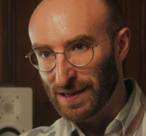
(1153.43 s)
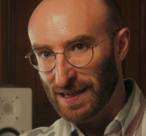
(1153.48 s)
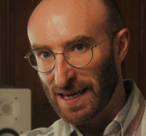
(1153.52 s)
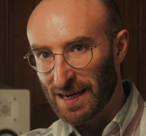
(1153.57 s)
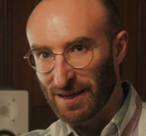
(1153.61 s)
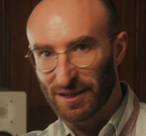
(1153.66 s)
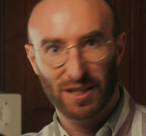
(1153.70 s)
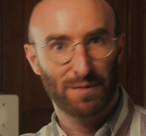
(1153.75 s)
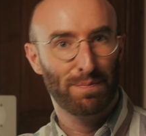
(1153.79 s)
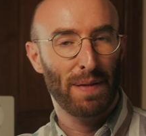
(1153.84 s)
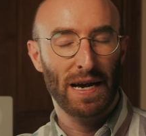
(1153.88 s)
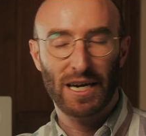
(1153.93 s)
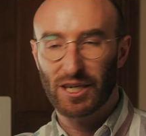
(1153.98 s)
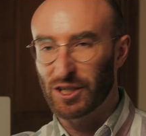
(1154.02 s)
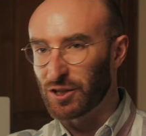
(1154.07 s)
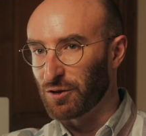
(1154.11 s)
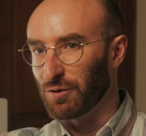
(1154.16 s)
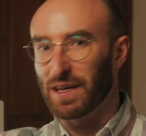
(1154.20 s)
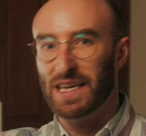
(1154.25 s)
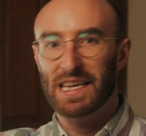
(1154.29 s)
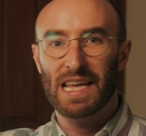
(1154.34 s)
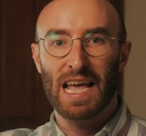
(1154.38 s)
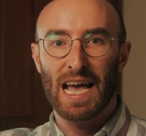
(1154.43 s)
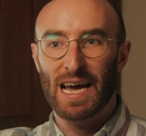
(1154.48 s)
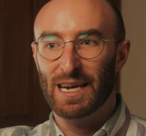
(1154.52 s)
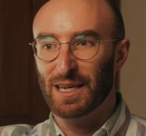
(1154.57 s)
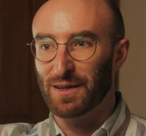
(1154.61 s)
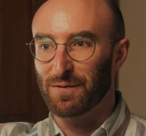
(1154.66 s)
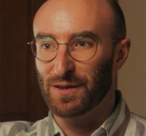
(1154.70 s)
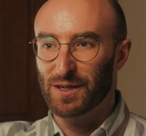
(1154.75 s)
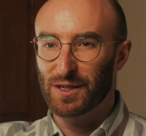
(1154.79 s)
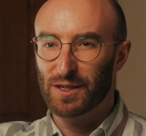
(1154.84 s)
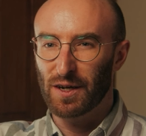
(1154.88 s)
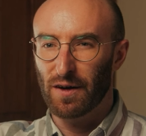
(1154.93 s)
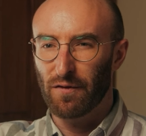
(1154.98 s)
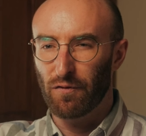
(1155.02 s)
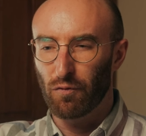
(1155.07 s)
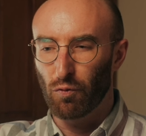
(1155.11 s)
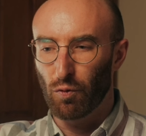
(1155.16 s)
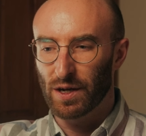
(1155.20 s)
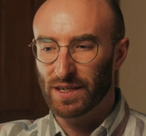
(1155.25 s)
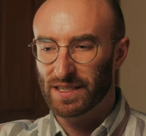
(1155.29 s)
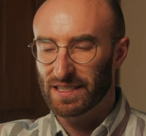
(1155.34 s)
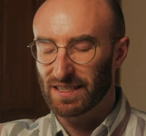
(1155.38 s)
and especially any of the stuff
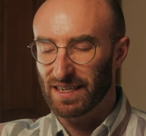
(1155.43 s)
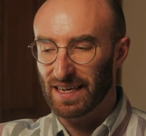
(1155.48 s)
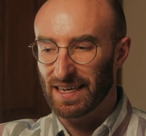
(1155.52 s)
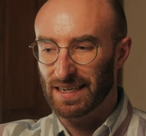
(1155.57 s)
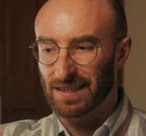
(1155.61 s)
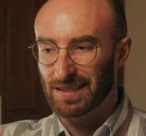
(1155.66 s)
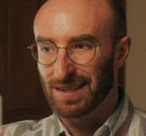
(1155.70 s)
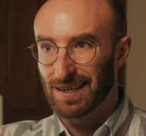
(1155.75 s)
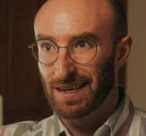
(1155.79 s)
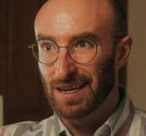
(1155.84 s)
once like